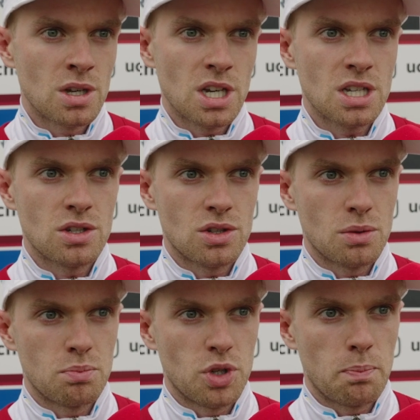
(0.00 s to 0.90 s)
yeah, the, the,
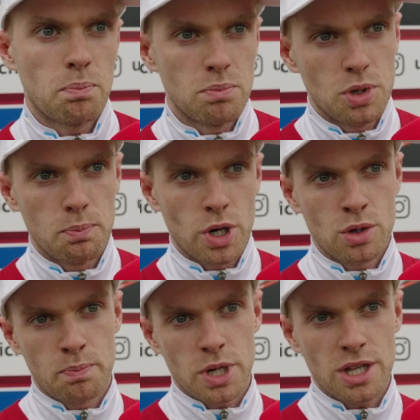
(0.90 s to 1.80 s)
the, the,
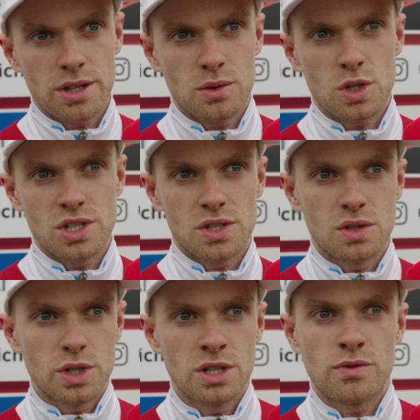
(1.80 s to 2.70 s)
brown path that
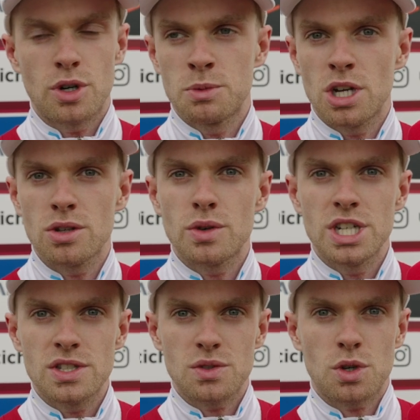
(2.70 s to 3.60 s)
was ridden from the other
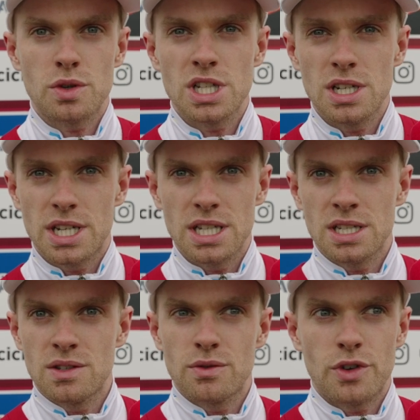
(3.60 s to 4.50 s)
races were really
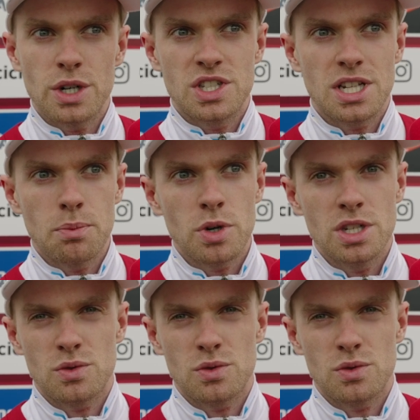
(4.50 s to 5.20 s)
getting very slippery.